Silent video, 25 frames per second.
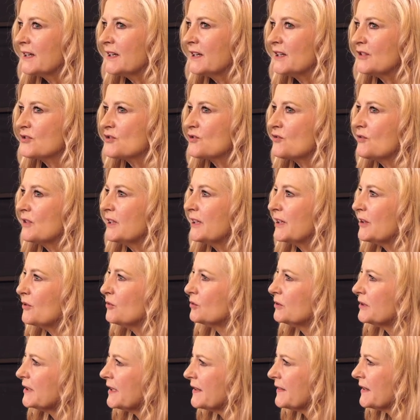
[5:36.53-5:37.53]
it's really
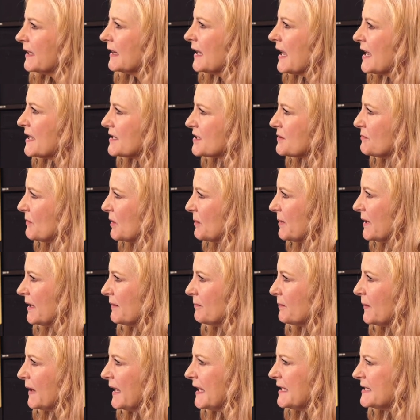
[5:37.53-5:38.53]
only in the last
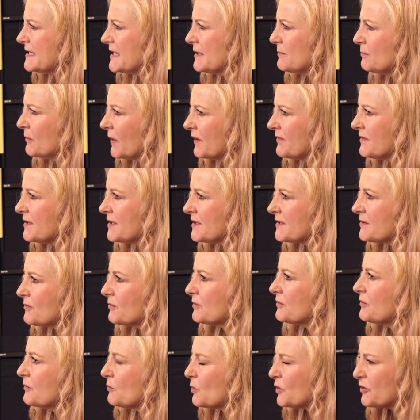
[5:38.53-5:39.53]
maybe 18 months
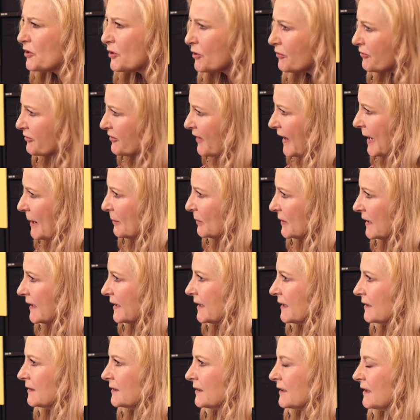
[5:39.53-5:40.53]
with your
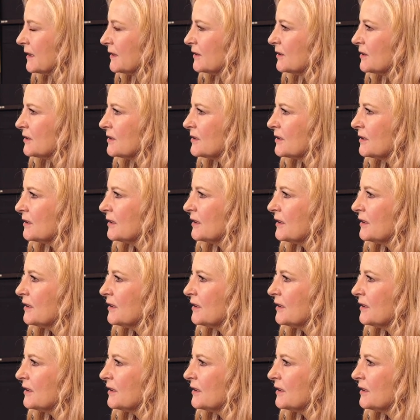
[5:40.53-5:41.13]
family and